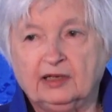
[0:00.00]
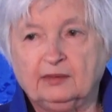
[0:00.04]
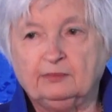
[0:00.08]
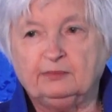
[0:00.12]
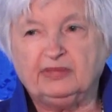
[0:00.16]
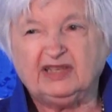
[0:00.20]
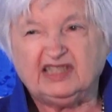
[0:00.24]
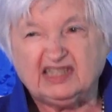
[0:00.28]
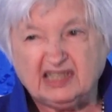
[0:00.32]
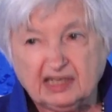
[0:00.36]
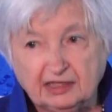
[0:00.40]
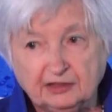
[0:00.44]

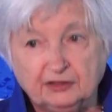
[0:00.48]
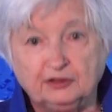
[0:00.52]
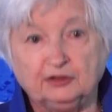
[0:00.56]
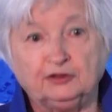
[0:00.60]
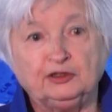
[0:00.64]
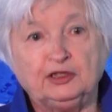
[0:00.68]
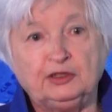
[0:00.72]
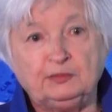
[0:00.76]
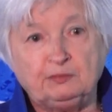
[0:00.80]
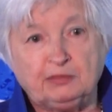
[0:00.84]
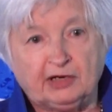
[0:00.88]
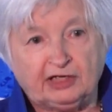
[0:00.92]

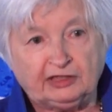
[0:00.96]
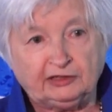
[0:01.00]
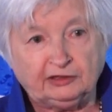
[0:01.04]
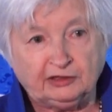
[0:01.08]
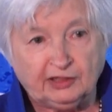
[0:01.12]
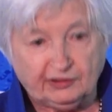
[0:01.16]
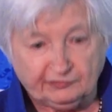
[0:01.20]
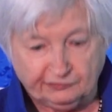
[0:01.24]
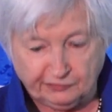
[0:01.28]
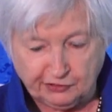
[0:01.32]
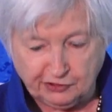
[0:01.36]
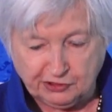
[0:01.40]
particularly by
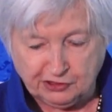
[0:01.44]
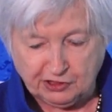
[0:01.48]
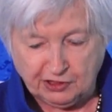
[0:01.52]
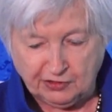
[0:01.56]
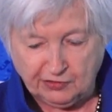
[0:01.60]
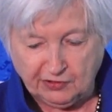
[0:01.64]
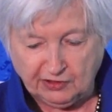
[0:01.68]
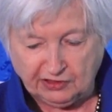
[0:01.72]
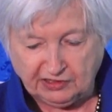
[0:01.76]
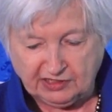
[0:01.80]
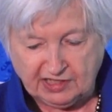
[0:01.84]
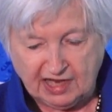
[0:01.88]
leveraging
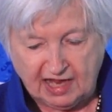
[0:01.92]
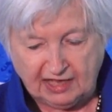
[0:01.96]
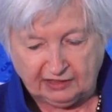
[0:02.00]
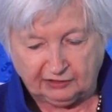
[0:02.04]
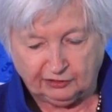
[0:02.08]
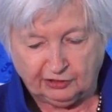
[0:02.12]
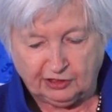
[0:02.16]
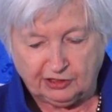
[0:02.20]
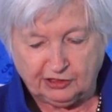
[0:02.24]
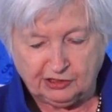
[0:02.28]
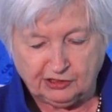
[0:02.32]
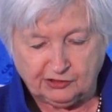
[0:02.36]
the
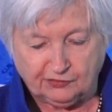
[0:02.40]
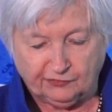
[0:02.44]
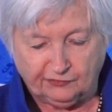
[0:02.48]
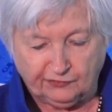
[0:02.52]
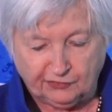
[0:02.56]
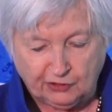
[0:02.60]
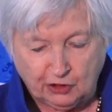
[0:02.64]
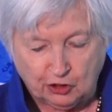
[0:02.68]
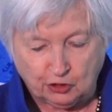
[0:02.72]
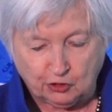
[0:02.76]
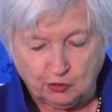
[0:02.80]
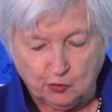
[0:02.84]
talents of
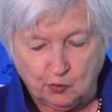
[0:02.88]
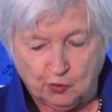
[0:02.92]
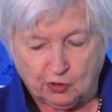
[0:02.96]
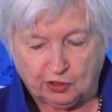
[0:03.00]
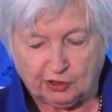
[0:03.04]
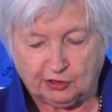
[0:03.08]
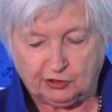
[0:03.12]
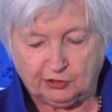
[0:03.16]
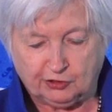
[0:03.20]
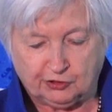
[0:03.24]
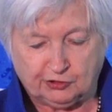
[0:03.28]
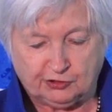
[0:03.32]
young
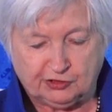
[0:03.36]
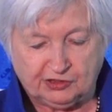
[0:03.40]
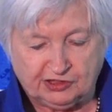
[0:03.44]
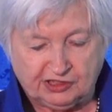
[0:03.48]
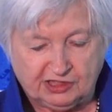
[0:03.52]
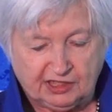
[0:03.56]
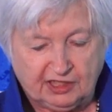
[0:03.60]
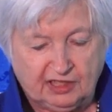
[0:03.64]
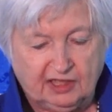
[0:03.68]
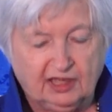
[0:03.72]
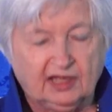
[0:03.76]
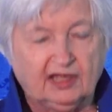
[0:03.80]

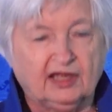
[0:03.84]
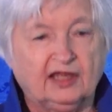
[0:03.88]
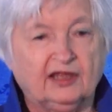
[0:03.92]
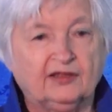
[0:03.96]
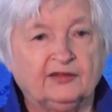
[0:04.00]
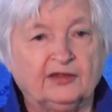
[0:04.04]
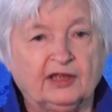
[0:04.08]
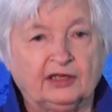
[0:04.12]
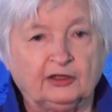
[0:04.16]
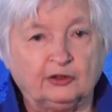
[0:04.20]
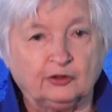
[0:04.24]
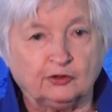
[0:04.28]
workers
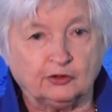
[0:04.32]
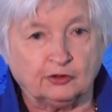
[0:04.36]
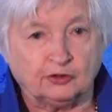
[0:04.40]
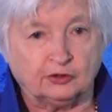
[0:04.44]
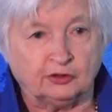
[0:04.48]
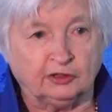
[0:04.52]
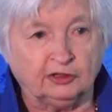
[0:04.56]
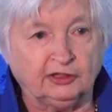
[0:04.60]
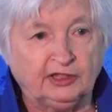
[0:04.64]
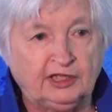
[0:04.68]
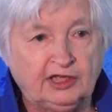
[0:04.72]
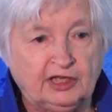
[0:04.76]
that are
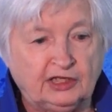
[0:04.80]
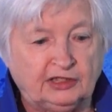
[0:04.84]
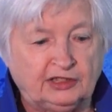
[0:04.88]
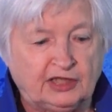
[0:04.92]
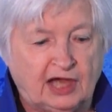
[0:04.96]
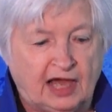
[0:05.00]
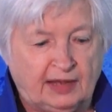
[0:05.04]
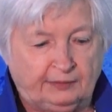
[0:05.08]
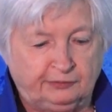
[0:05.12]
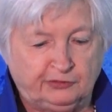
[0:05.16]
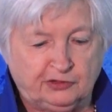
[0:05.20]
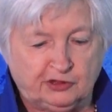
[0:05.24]
early
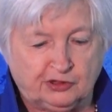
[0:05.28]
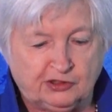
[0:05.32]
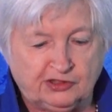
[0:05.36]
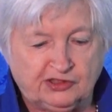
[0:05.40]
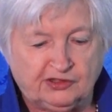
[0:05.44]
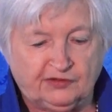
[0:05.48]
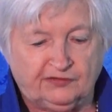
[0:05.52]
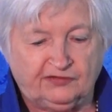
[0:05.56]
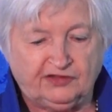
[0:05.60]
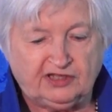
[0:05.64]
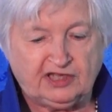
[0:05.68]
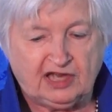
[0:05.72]
adopters
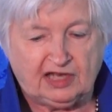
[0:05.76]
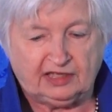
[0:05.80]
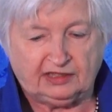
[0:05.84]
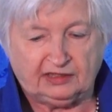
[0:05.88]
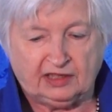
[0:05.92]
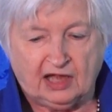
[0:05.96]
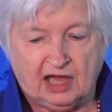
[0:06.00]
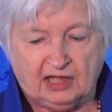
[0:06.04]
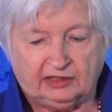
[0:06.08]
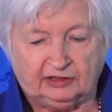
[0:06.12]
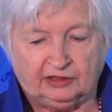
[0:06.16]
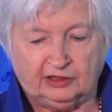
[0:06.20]
of
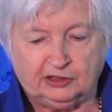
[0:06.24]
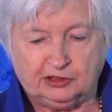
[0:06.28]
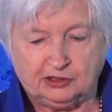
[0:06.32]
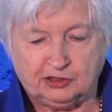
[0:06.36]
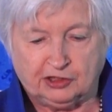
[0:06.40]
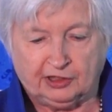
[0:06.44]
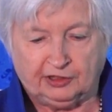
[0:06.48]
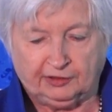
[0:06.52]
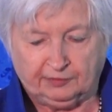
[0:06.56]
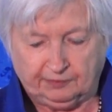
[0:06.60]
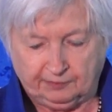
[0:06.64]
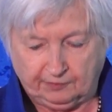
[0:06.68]

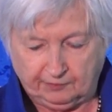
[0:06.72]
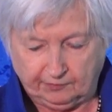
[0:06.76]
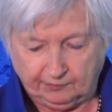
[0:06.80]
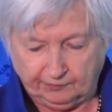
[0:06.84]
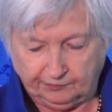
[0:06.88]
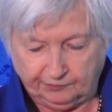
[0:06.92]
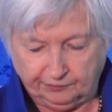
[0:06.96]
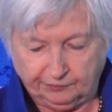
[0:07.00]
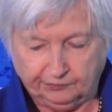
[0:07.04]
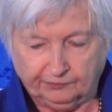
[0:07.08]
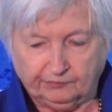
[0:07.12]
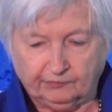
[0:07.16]
technology.
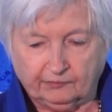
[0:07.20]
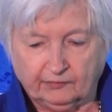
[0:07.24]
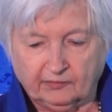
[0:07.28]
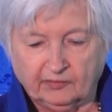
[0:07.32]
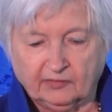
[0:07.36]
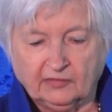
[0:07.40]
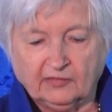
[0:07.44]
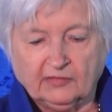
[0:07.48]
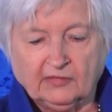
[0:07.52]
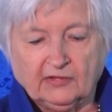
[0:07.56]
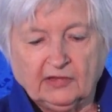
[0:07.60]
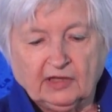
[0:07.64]

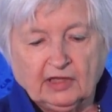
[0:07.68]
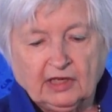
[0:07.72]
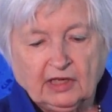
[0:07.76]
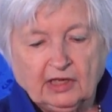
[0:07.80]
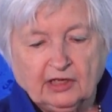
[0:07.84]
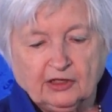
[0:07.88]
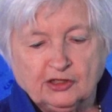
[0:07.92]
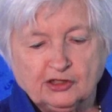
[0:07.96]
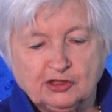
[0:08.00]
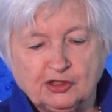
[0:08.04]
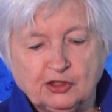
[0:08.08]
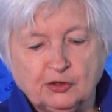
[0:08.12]

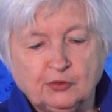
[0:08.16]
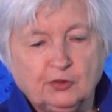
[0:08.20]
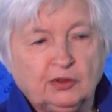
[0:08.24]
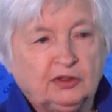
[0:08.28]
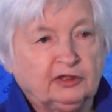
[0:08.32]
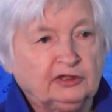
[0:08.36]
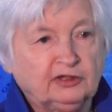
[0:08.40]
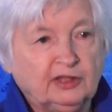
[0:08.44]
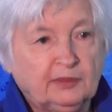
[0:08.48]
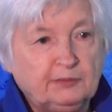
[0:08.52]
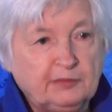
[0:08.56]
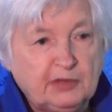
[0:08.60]
So
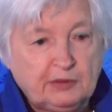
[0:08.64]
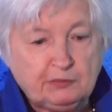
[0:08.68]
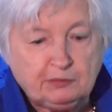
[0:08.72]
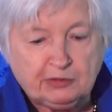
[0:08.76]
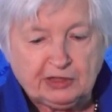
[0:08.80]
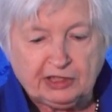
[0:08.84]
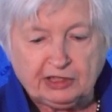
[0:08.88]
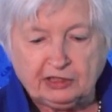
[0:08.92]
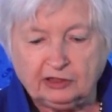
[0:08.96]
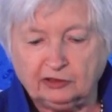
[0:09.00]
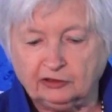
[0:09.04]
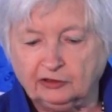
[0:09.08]
let me
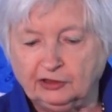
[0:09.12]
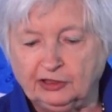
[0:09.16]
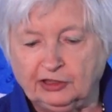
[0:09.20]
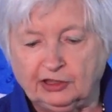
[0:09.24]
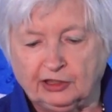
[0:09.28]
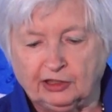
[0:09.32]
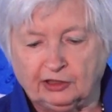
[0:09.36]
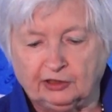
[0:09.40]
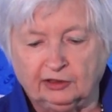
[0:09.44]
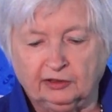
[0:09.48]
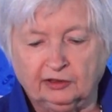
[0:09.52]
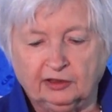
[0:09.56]
be
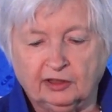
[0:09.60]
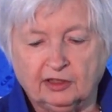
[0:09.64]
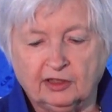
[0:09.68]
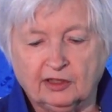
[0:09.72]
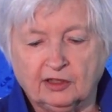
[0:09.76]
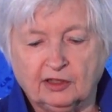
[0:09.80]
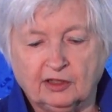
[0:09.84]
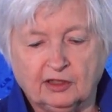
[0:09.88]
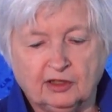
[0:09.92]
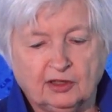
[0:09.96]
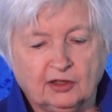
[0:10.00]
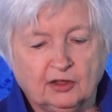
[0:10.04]
clear,
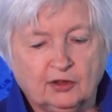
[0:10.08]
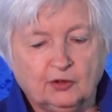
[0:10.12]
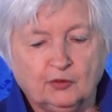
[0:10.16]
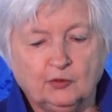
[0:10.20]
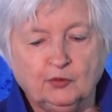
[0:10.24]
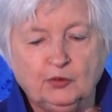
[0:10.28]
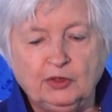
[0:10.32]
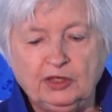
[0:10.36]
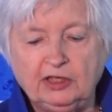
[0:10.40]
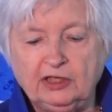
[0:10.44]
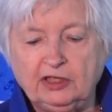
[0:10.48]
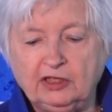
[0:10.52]

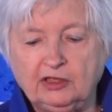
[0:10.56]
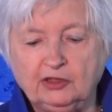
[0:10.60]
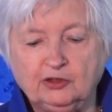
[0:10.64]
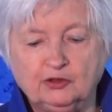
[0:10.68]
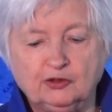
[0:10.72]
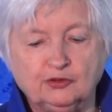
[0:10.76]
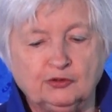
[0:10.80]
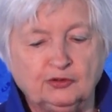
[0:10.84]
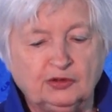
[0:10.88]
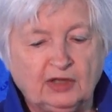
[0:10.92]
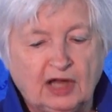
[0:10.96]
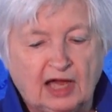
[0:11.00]
we
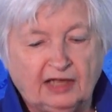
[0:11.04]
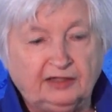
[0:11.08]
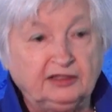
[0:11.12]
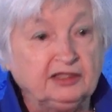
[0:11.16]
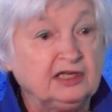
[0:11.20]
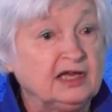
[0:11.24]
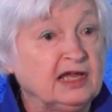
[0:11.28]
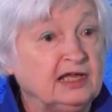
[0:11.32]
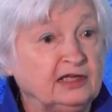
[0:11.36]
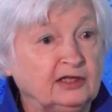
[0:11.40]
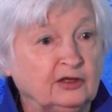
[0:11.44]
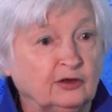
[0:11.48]
do not
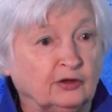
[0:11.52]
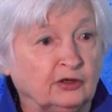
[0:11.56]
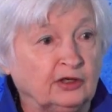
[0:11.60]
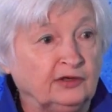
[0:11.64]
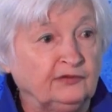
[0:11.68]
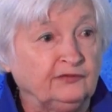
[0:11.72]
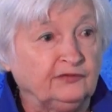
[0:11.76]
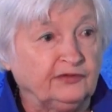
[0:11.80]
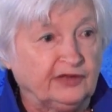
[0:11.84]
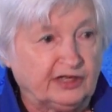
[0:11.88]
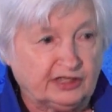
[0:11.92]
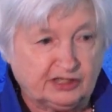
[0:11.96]
take our
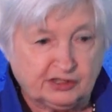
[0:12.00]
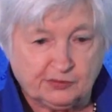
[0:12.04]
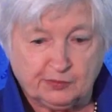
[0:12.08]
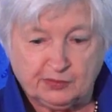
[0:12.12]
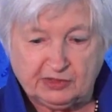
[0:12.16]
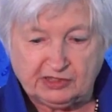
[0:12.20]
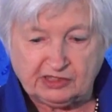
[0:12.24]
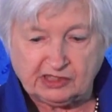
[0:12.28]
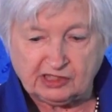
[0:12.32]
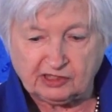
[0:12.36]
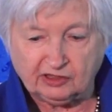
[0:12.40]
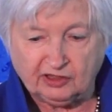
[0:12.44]

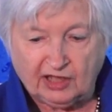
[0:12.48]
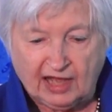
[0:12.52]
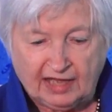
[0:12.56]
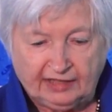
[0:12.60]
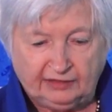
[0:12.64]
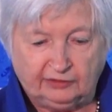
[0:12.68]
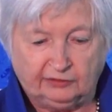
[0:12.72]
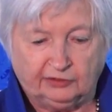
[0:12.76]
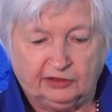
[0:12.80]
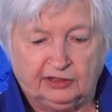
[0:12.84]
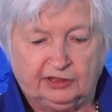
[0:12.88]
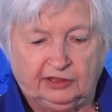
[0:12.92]
investments
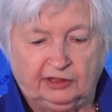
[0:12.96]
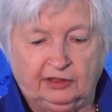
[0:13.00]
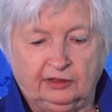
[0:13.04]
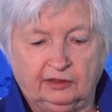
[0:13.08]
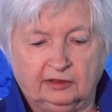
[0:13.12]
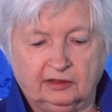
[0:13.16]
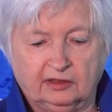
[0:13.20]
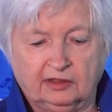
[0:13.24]
lightly.